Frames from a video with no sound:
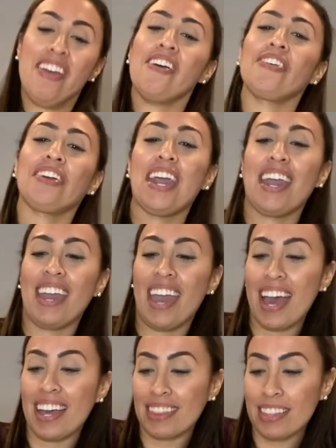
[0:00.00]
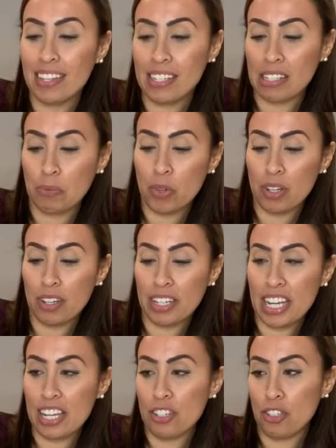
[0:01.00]
Okay, and this one
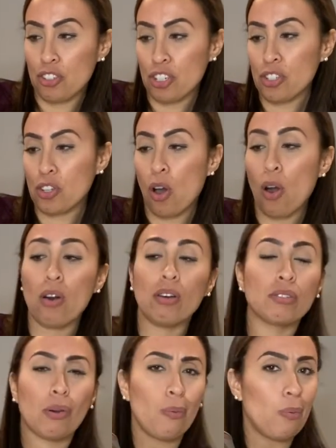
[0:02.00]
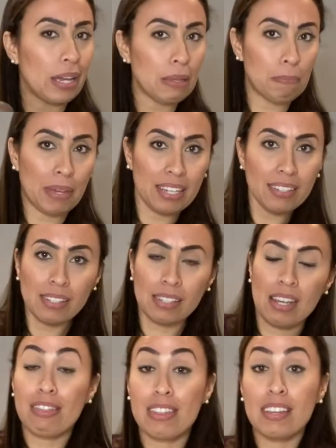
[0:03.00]
is just called White Base.
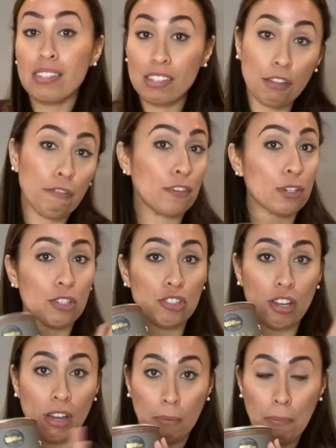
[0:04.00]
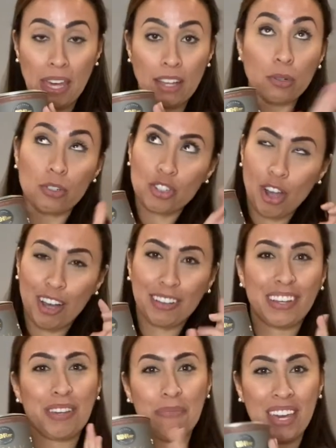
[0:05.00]
This is the first chalk paint or
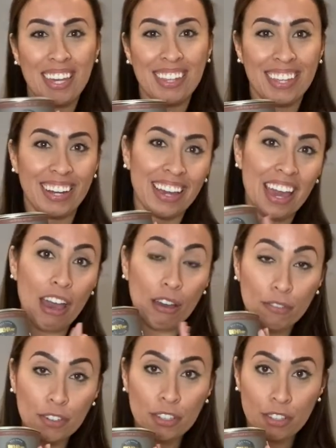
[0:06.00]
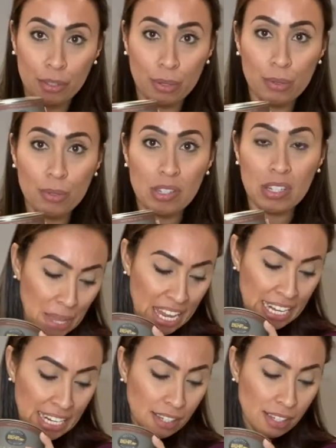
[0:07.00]
chalk-like paint that I ever used. It
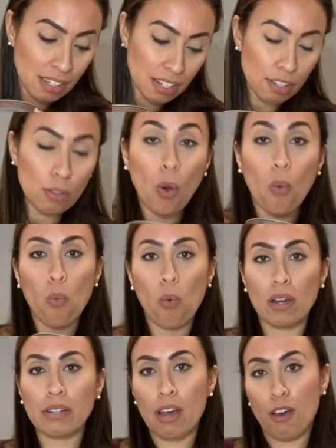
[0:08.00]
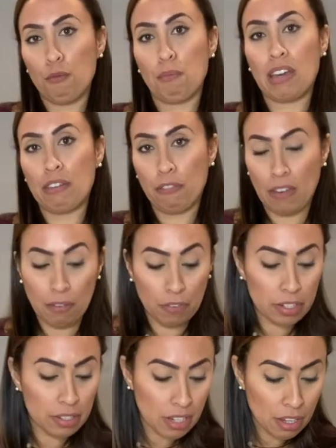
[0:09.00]
is still one of my
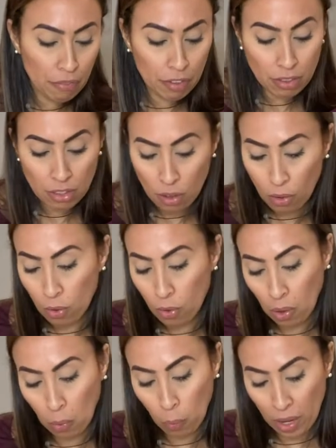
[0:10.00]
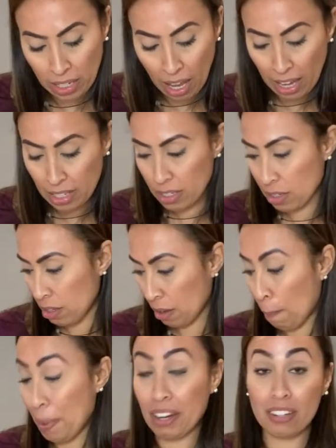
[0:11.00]
favorites, even though when I did the
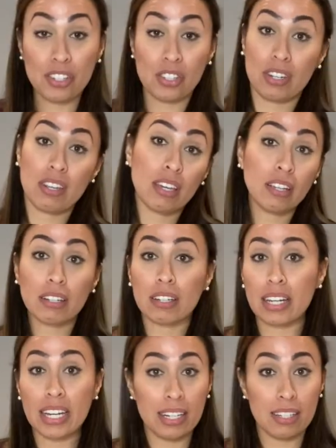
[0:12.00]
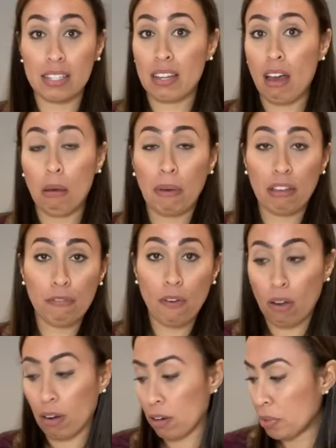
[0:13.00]
comparison here, it is not by
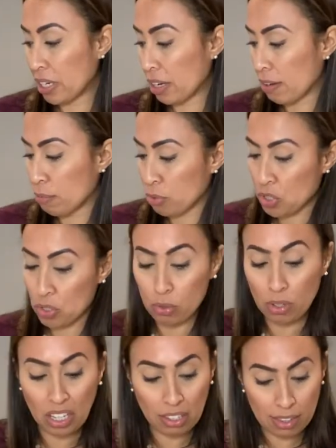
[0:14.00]
far when it comes to like the